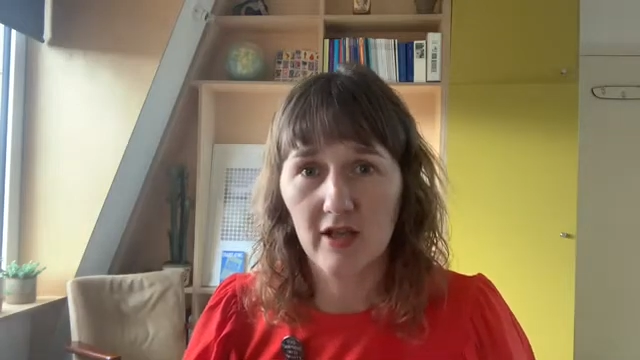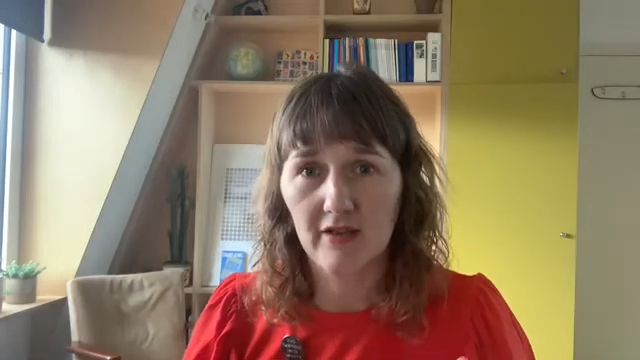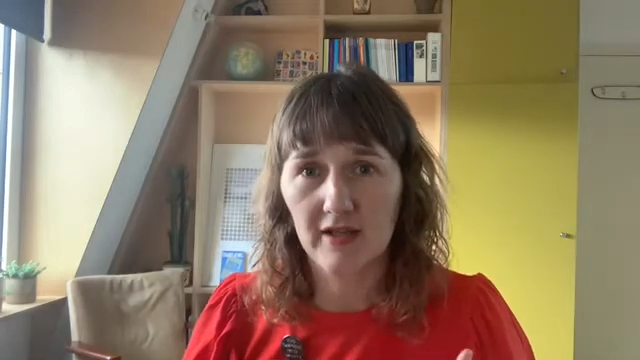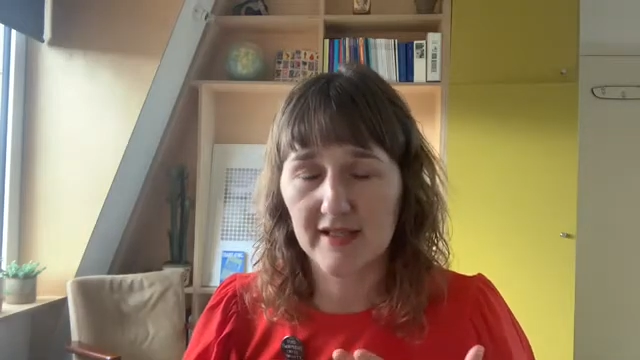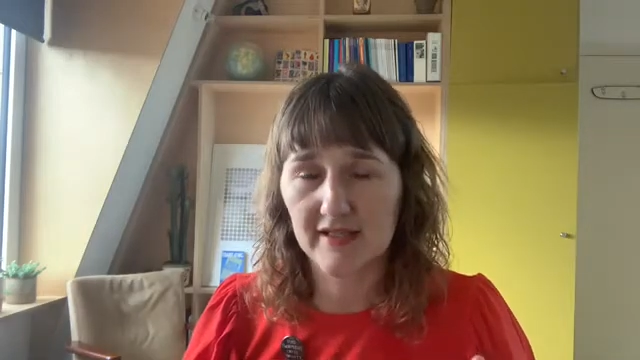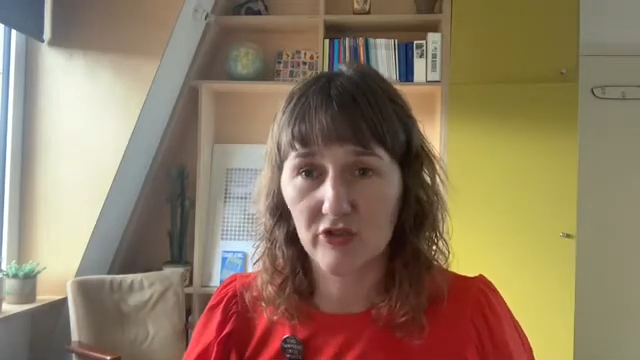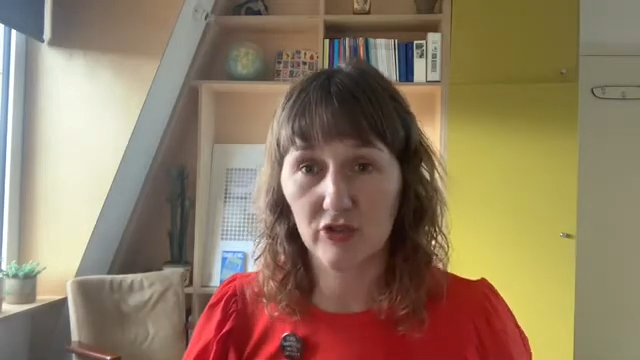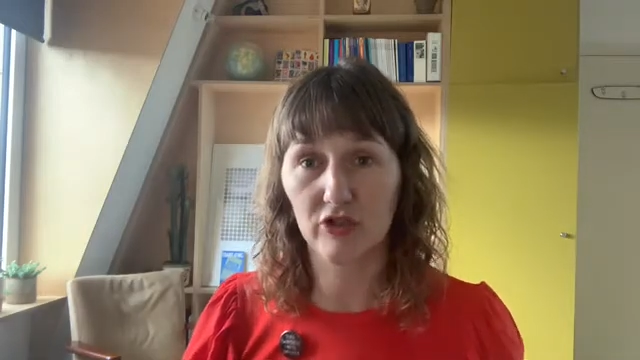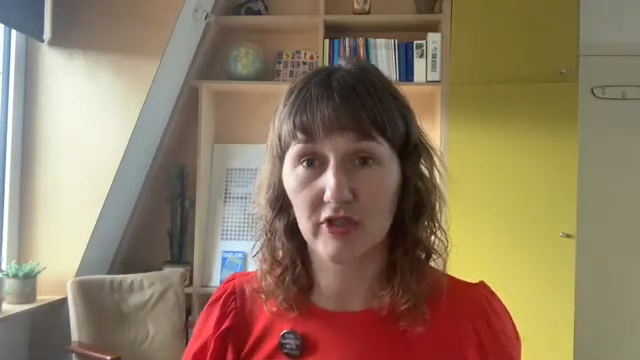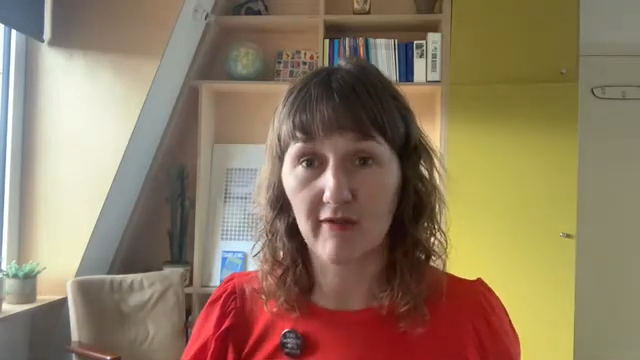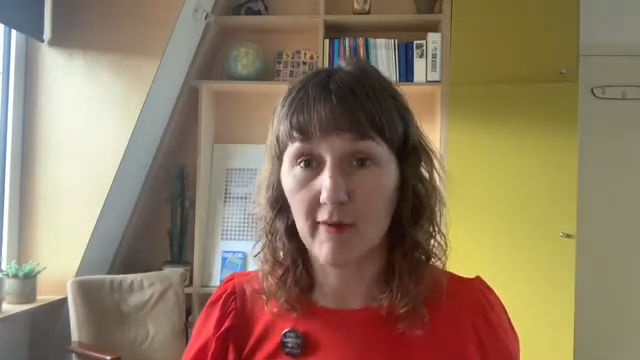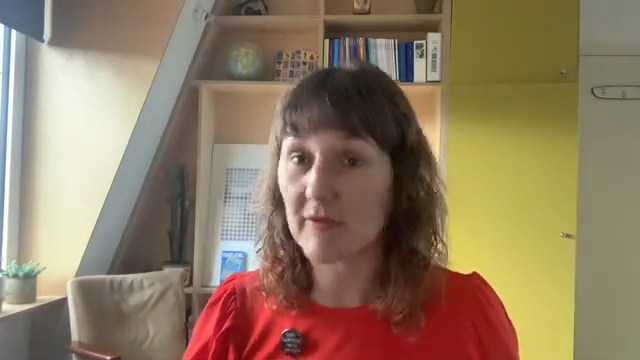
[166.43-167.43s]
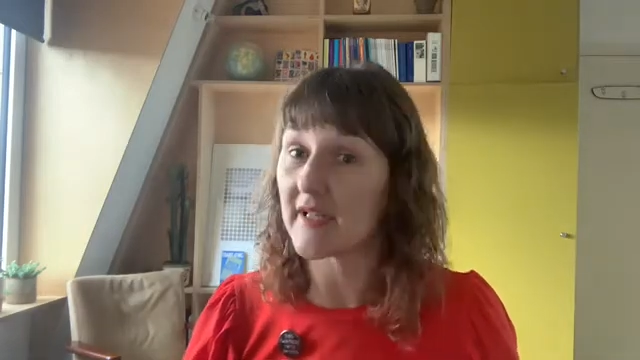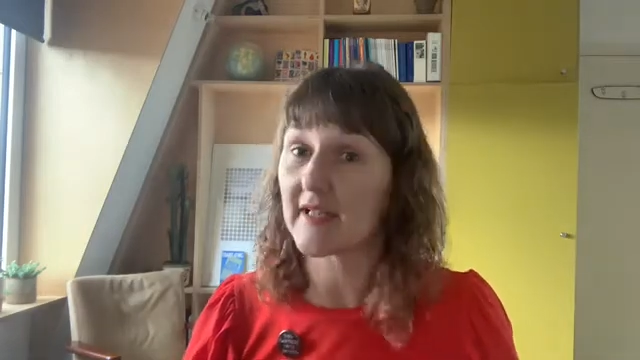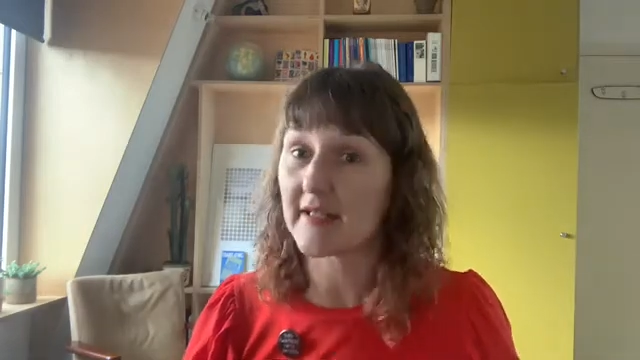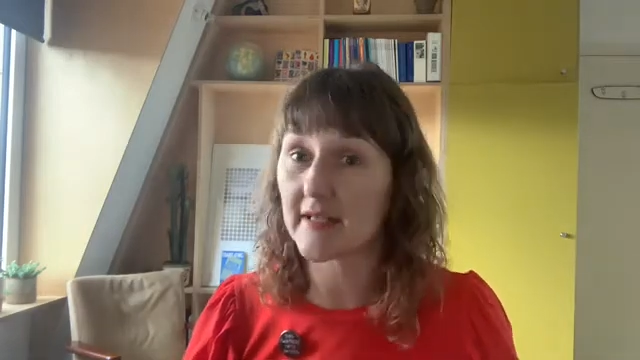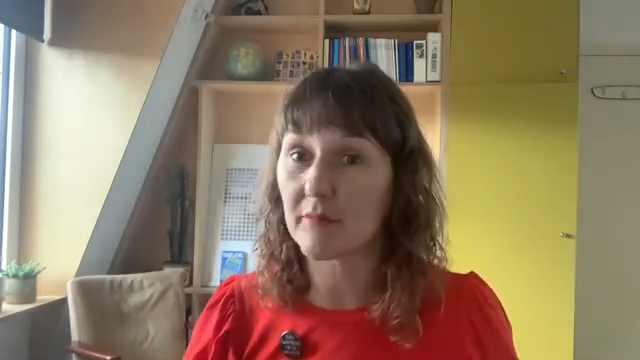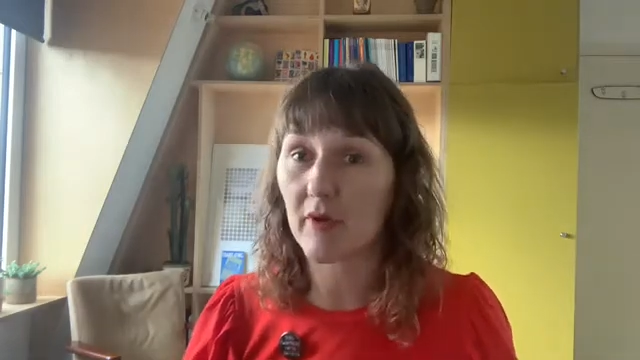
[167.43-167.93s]
that isn't usually
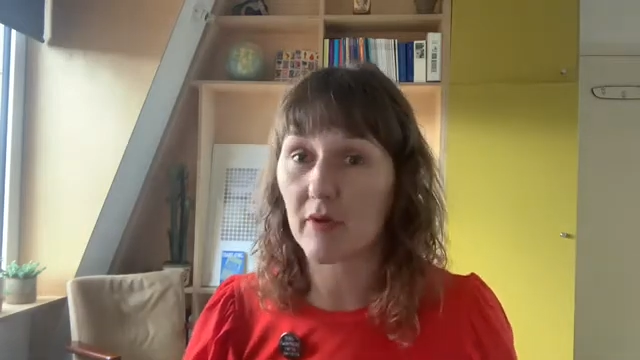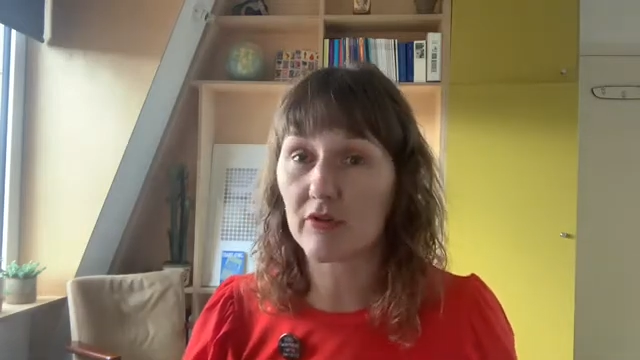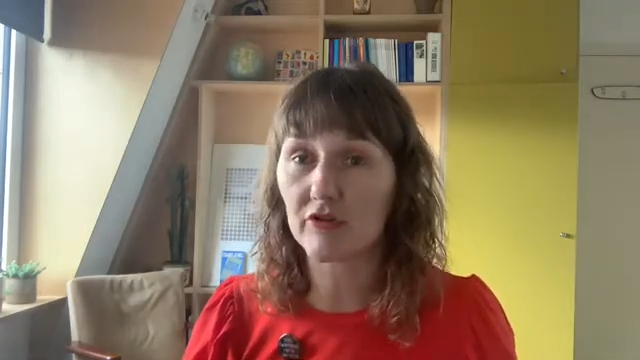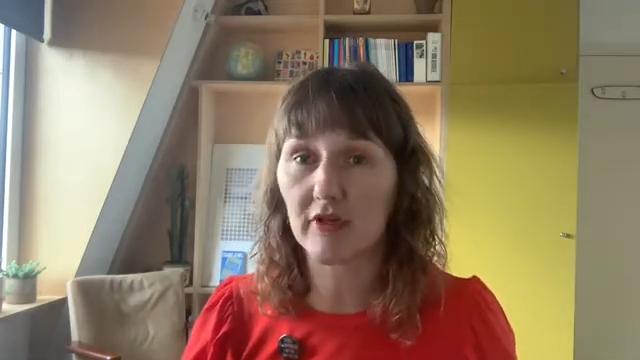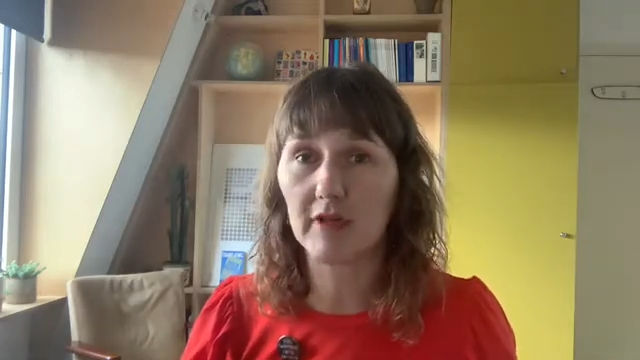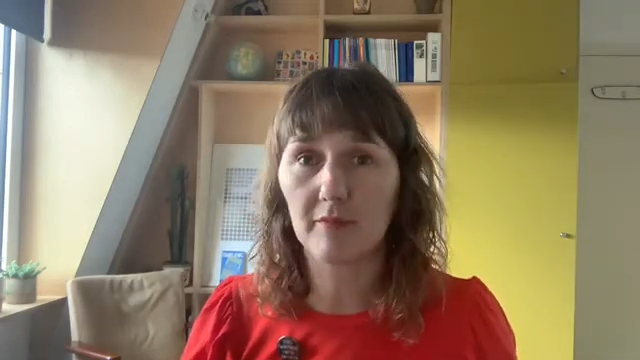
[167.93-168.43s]
represented in poetry,